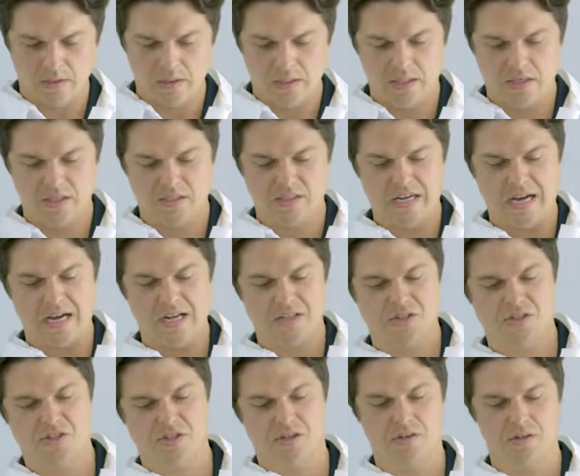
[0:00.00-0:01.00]
And
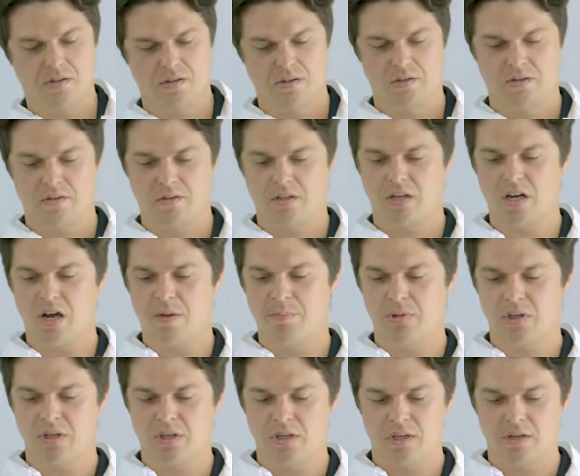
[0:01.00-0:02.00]
attach the
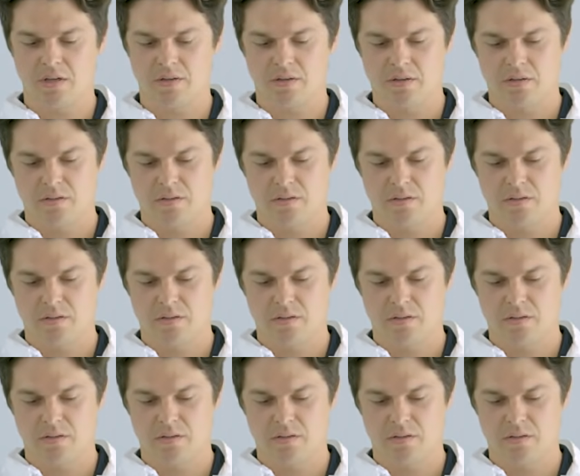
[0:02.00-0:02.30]
coupler